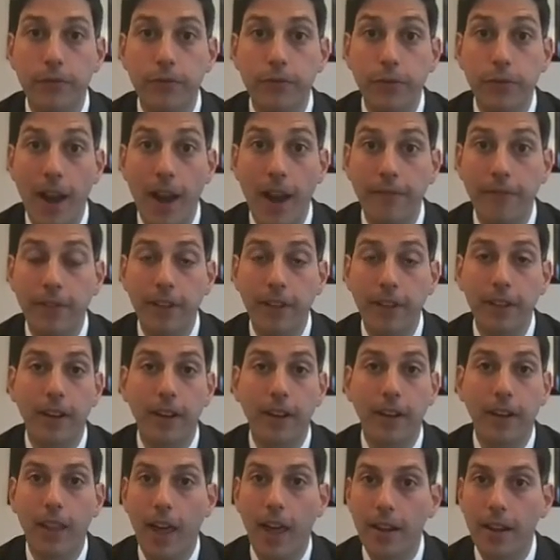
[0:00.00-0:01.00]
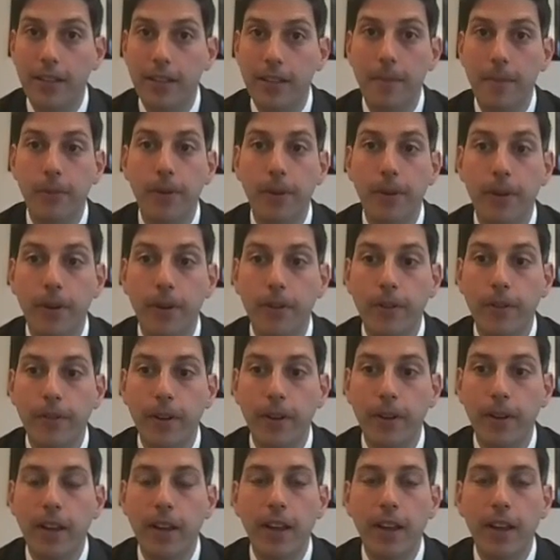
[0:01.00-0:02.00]
drafting and a lot of time going
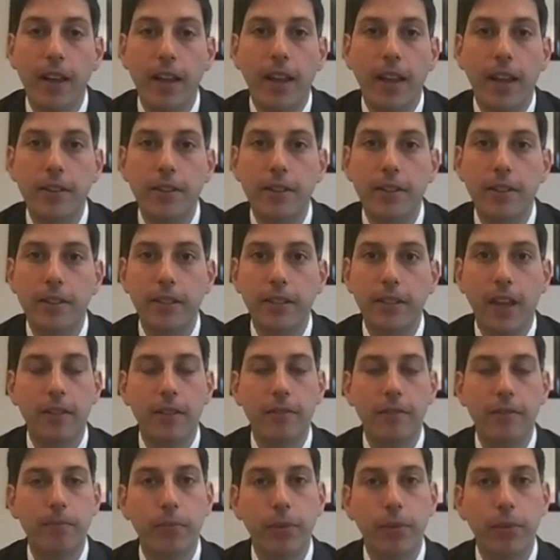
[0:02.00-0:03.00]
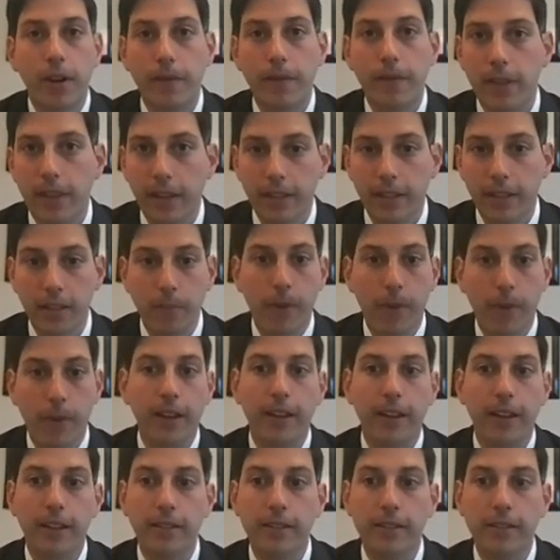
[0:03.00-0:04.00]
over, and just kind of put everything in the
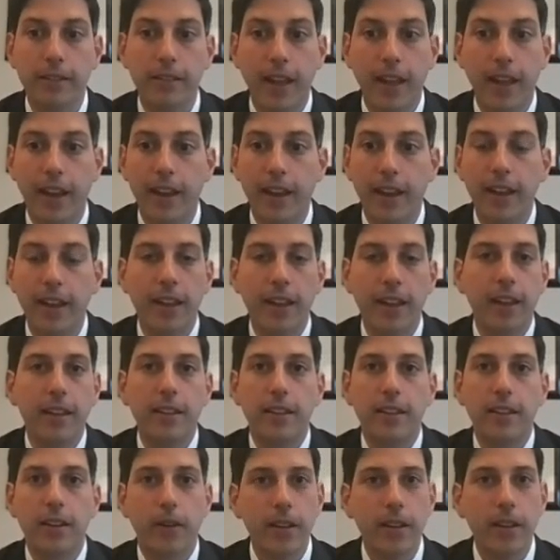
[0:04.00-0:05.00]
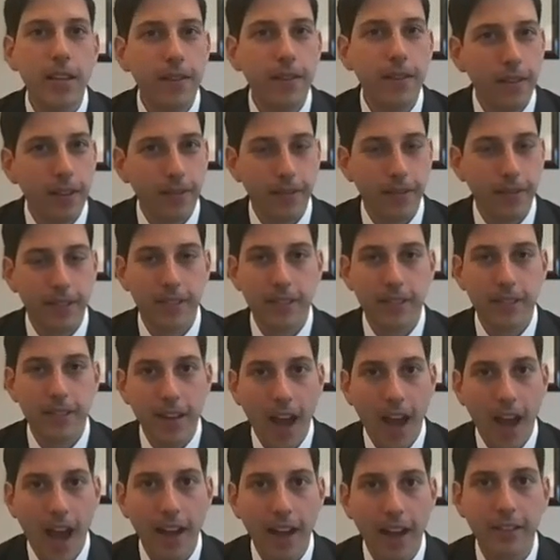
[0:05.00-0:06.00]
bucket and say, even if it's
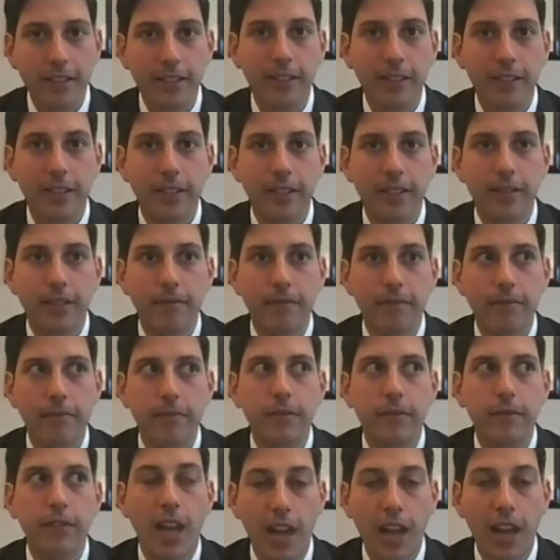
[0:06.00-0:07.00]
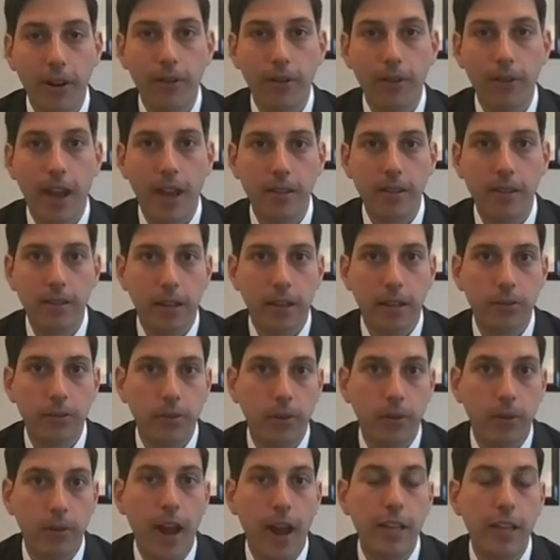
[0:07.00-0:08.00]
not Title IX
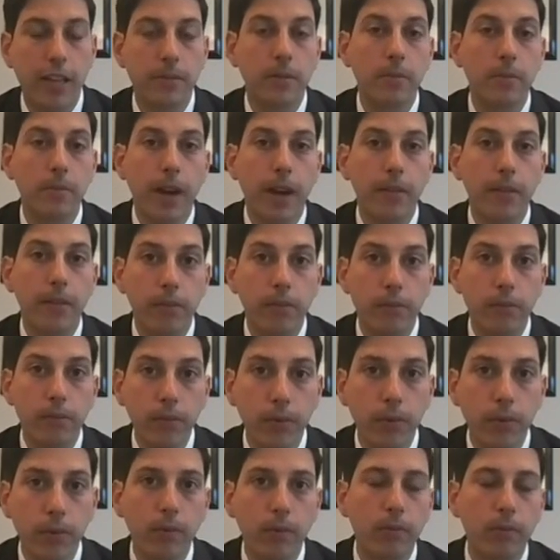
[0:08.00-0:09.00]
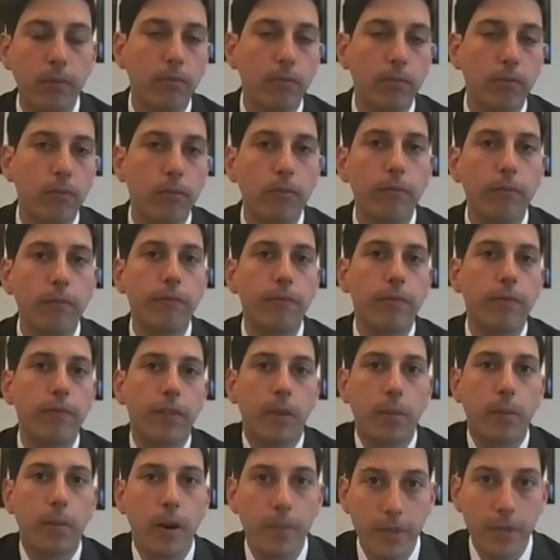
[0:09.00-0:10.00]
sexual harassment by the rule, for
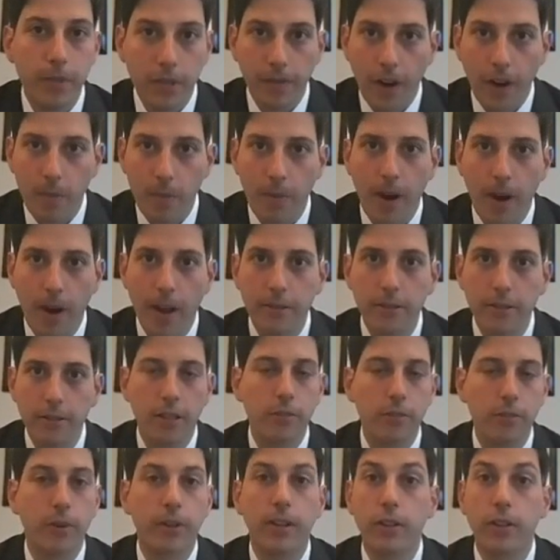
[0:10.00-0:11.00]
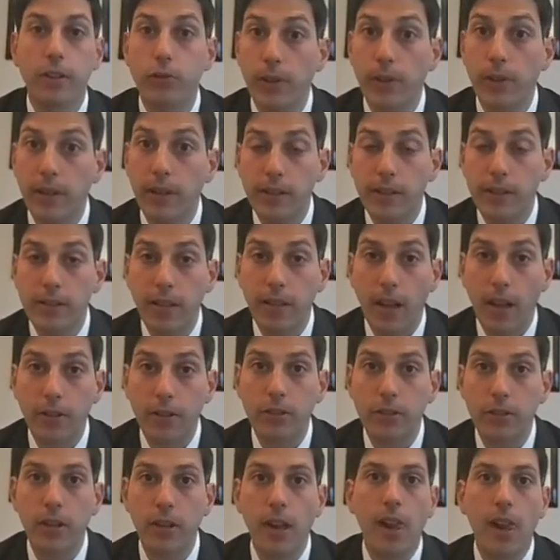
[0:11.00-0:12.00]
the purpose of our process, we're going to treat it as
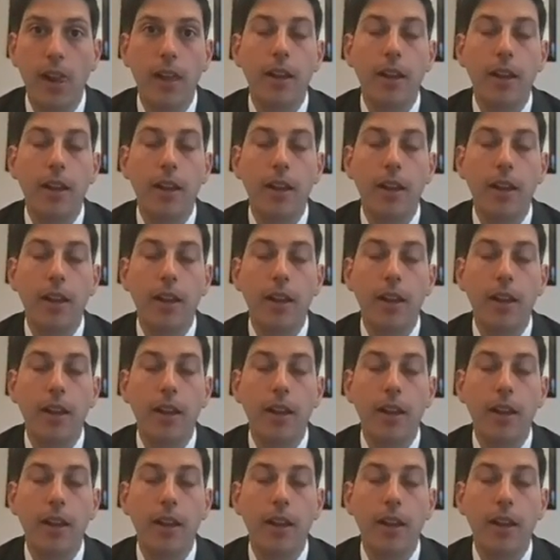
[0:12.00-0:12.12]
such.